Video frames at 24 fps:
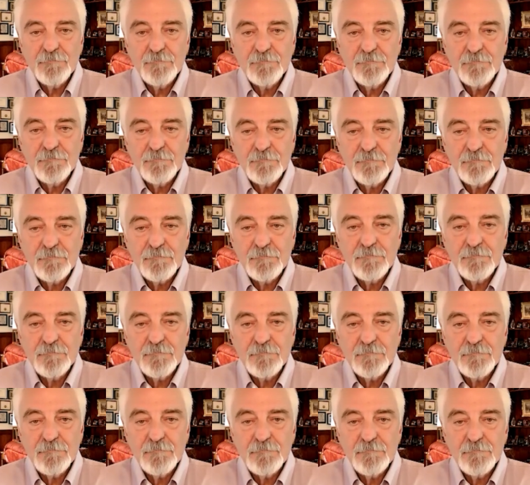
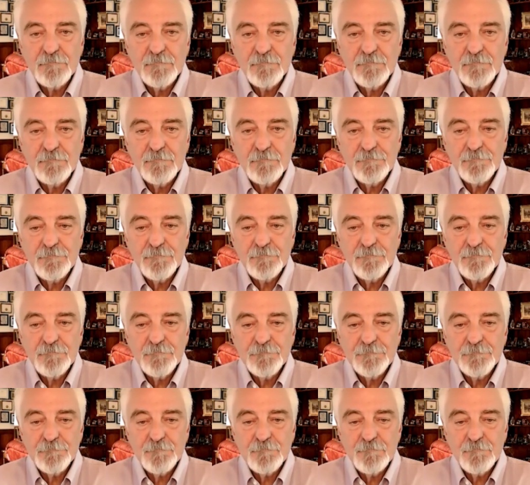
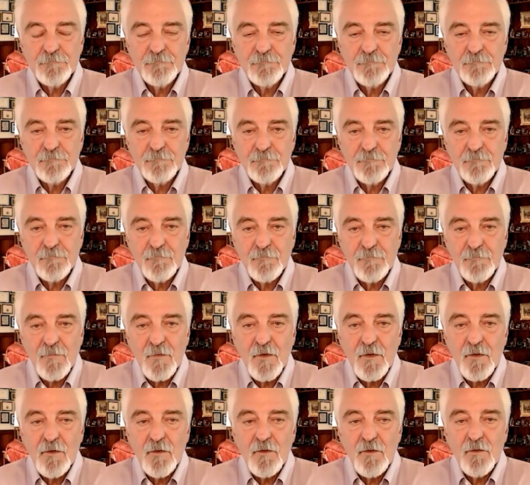
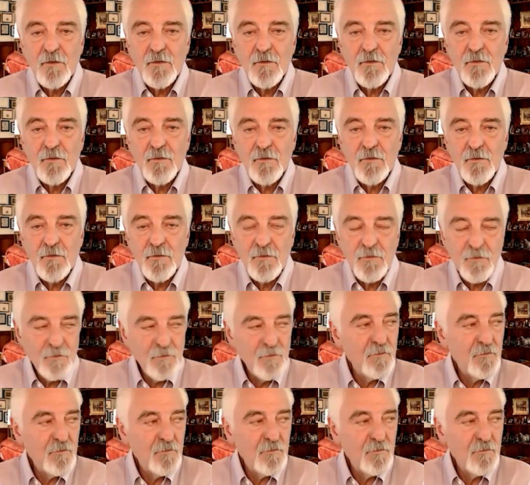[no speech]